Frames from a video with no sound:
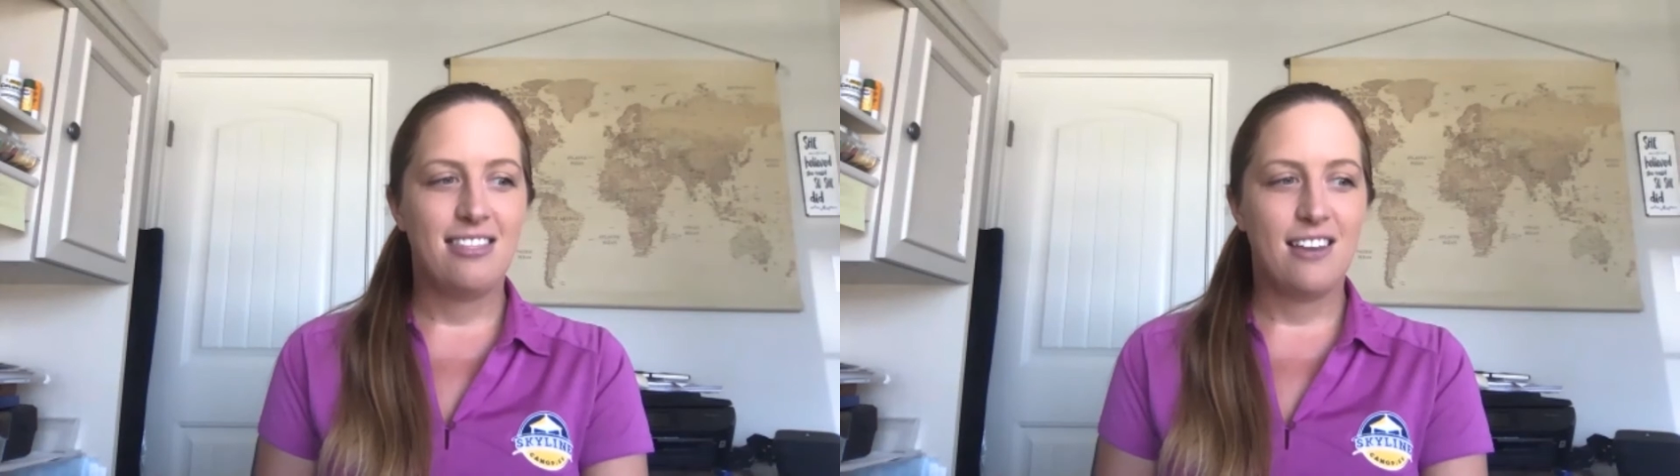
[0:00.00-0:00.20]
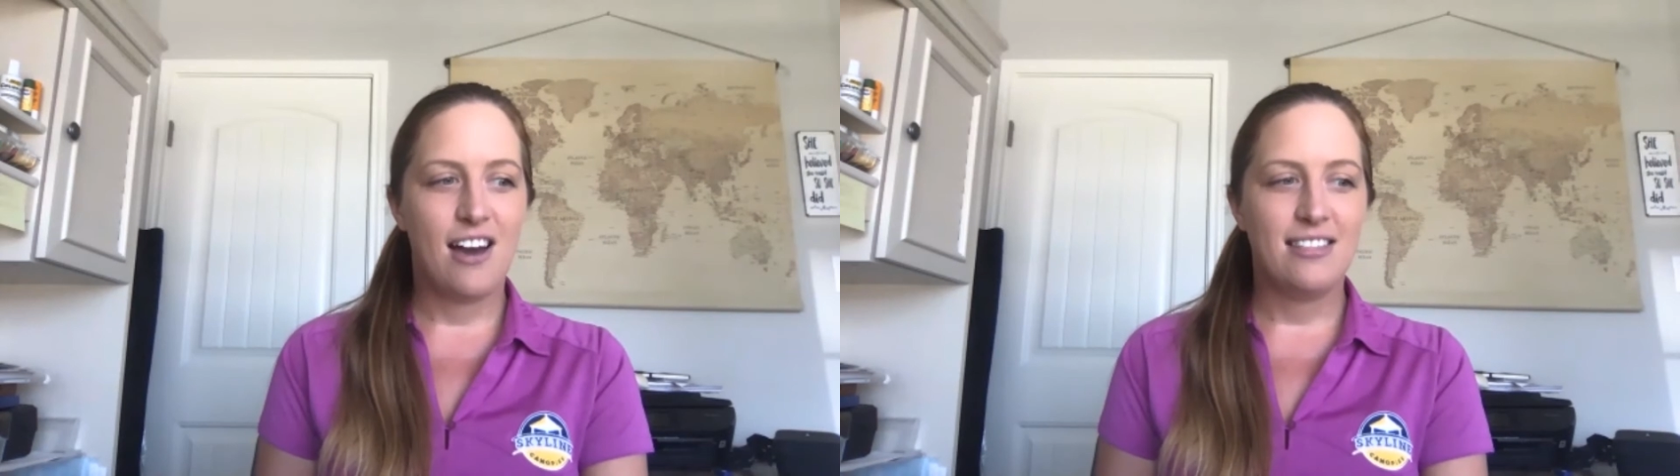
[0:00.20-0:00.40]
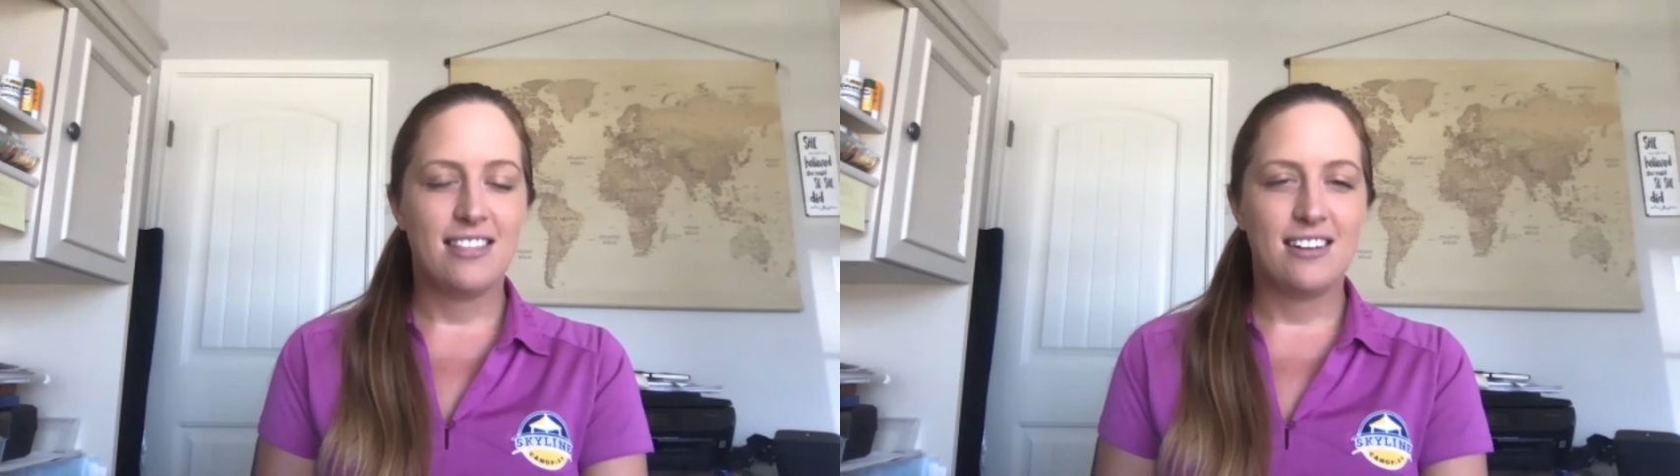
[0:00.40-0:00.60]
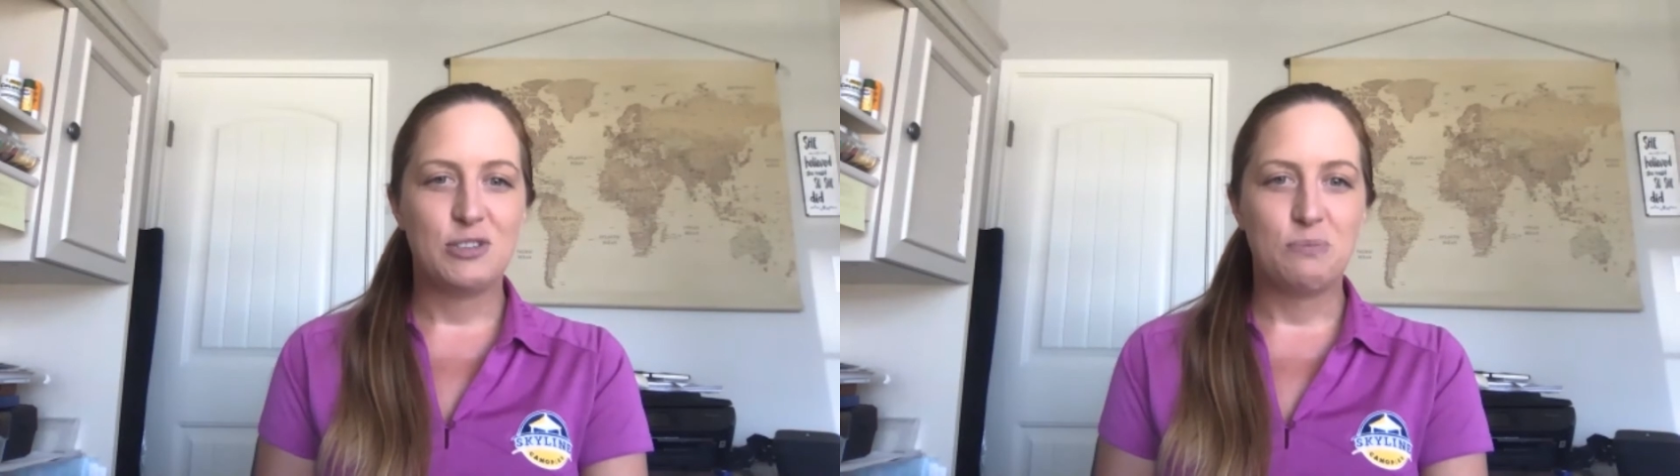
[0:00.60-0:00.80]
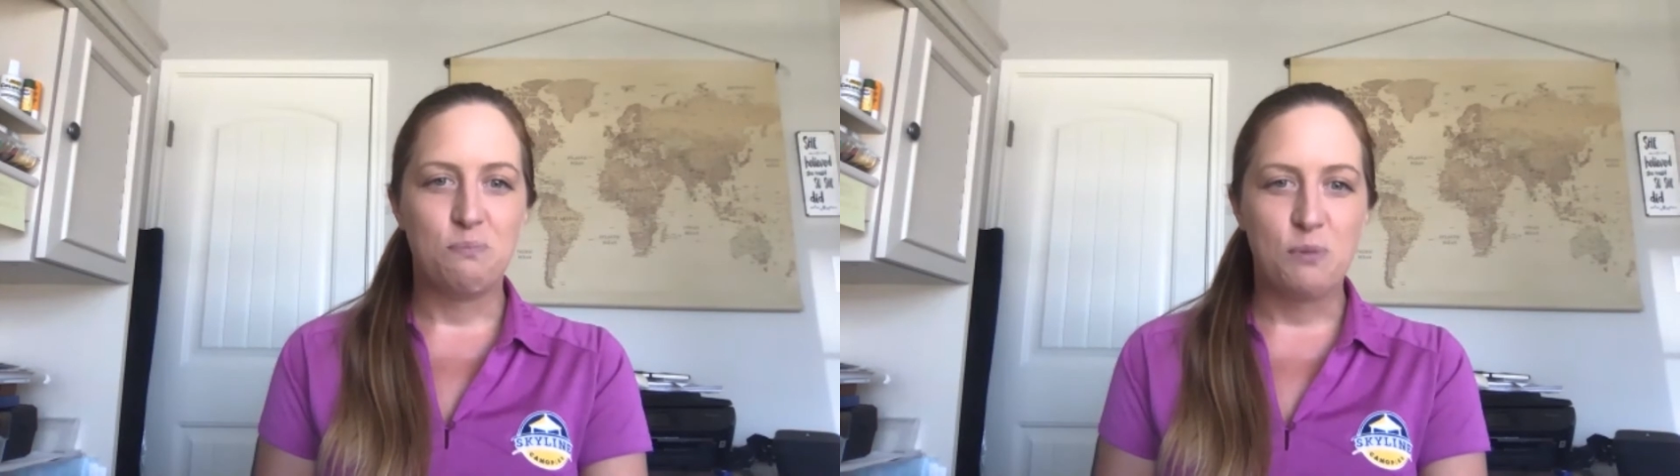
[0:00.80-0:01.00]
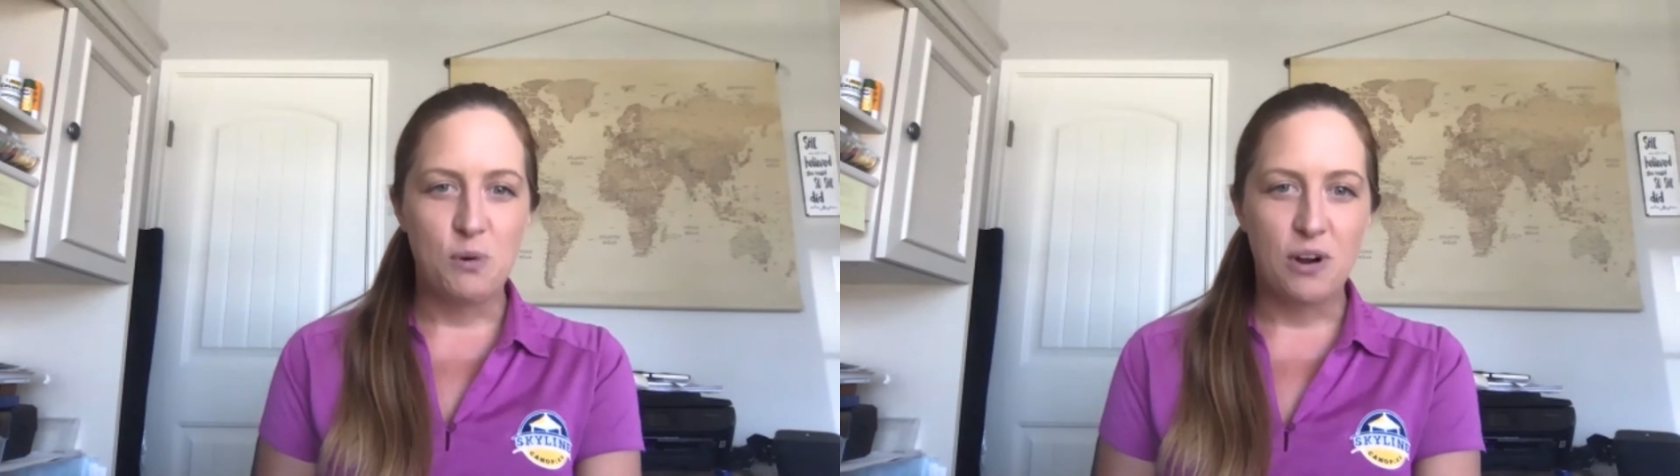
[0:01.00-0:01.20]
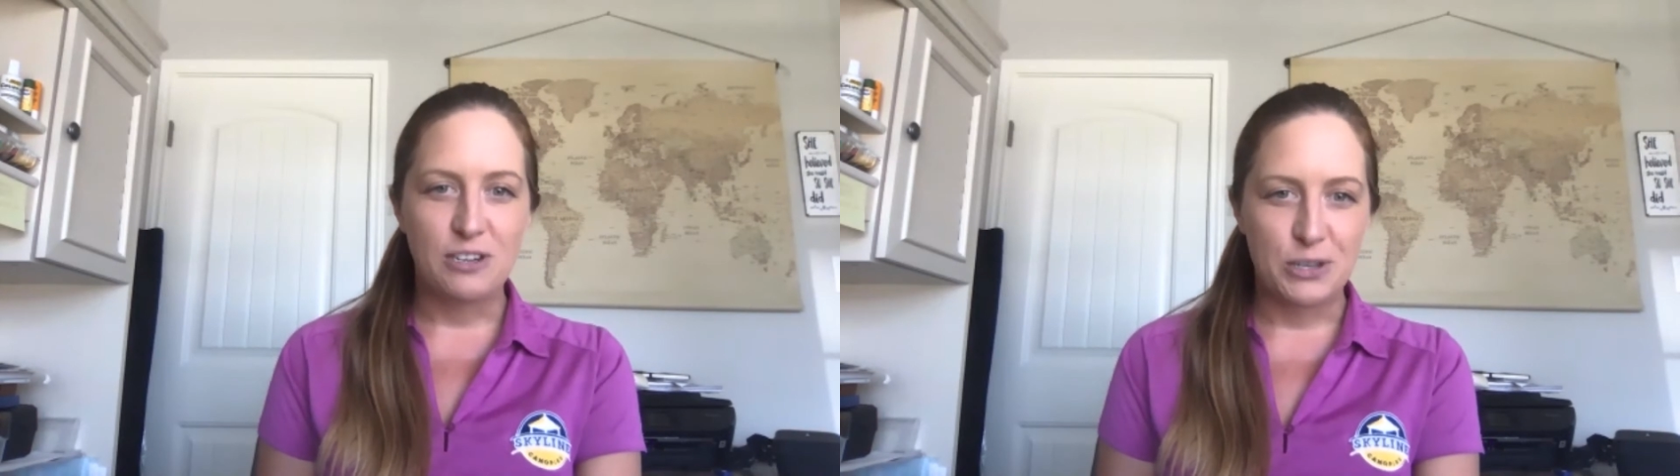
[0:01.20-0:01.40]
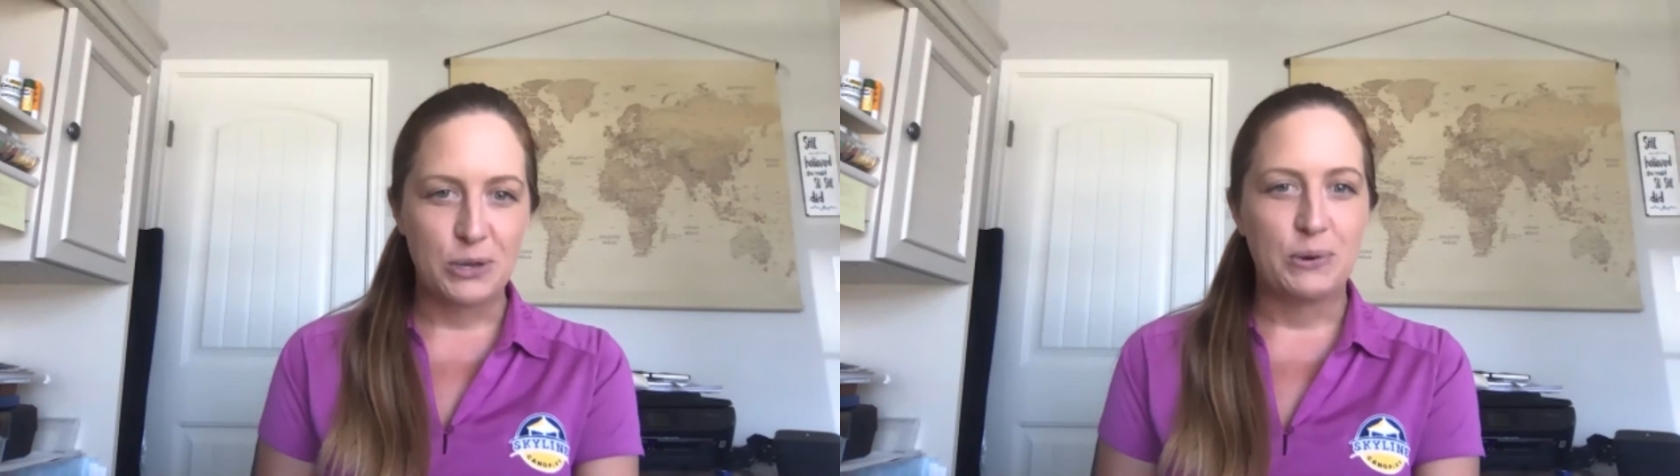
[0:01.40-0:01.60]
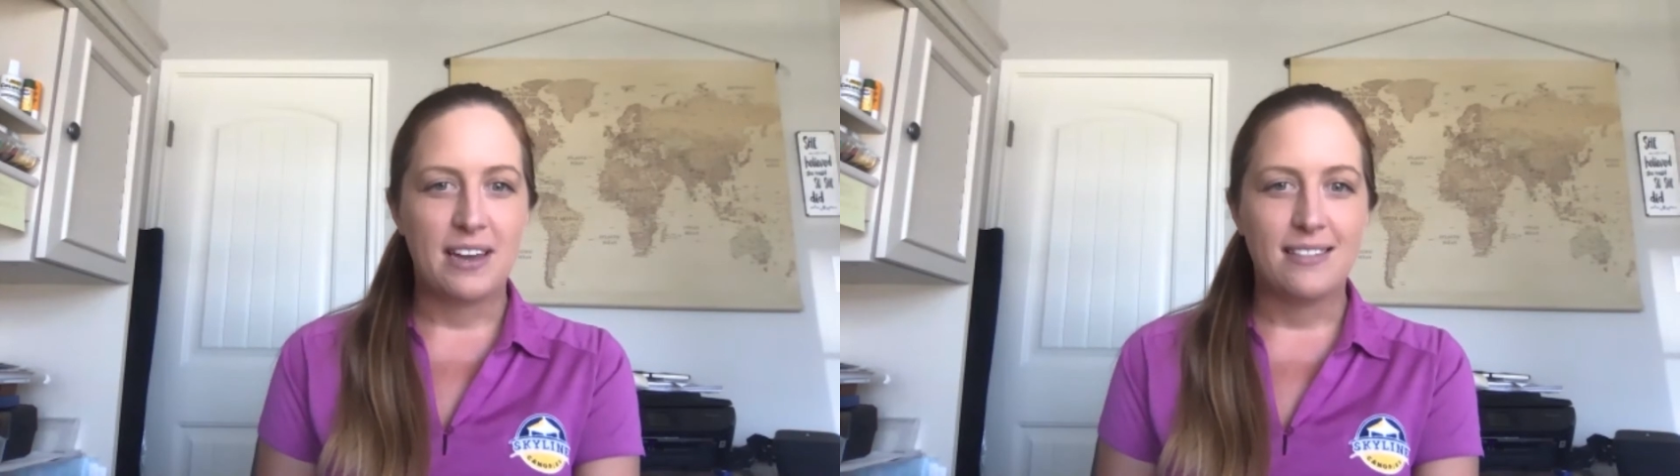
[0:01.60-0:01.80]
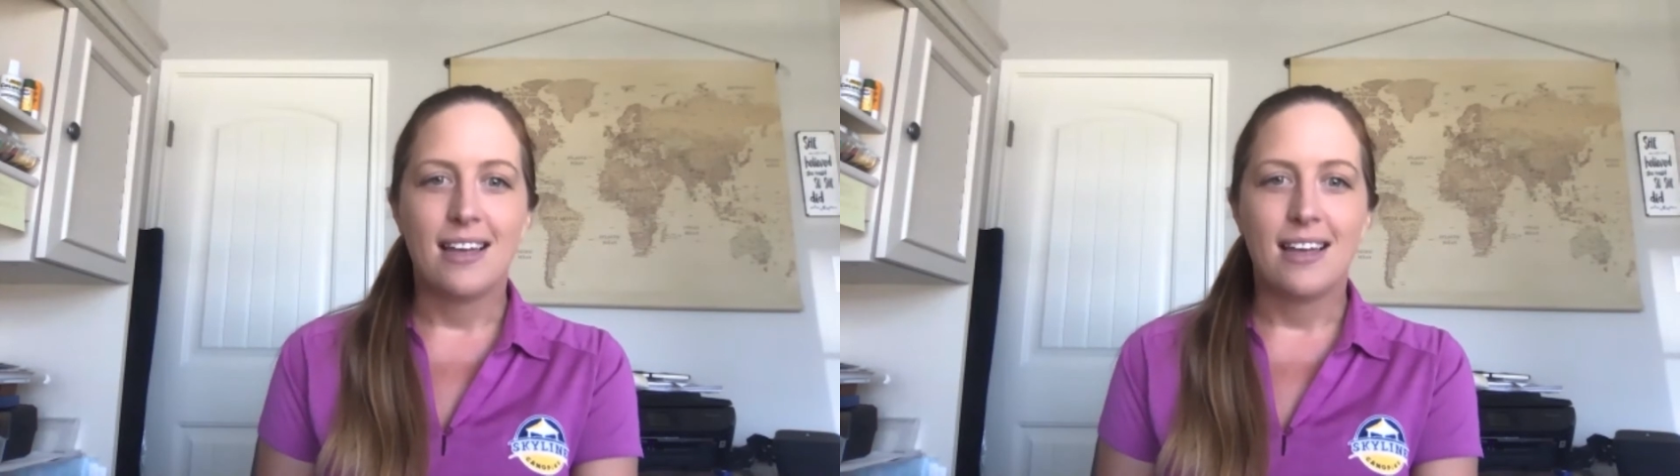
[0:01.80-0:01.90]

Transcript: thought there's more to it.